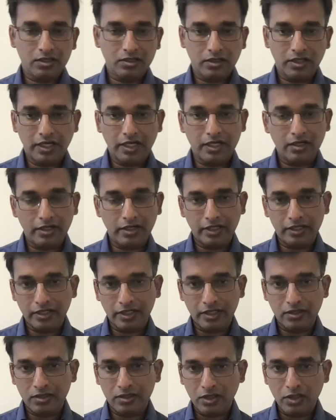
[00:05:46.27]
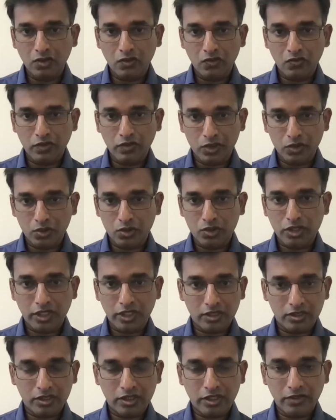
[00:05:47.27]
At LinkedIn, we used
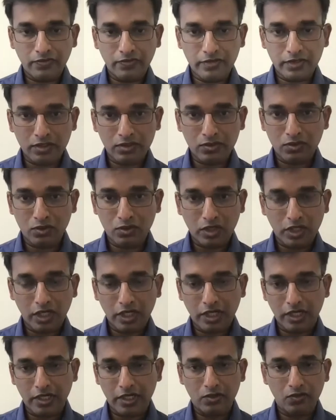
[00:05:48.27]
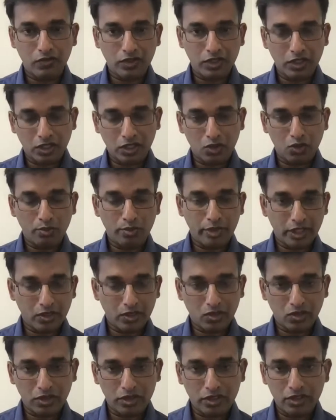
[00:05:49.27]
HDFS and with the Hadoop
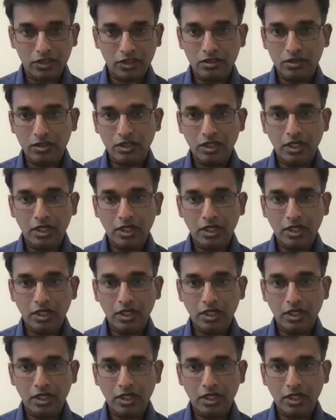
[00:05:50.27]
technologies,